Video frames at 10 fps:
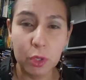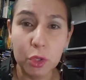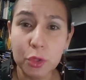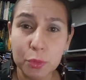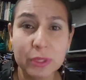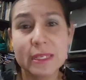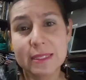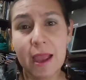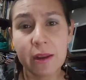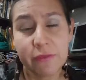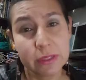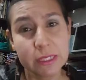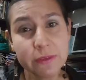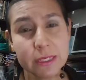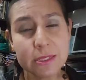good with this kind of
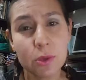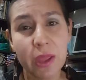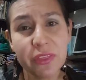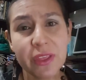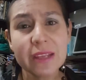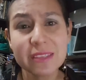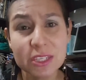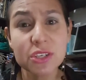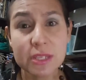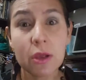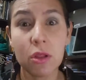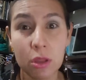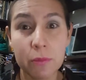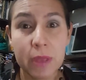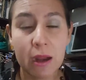activities. So I think teachers in
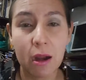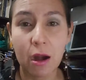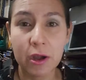Colombia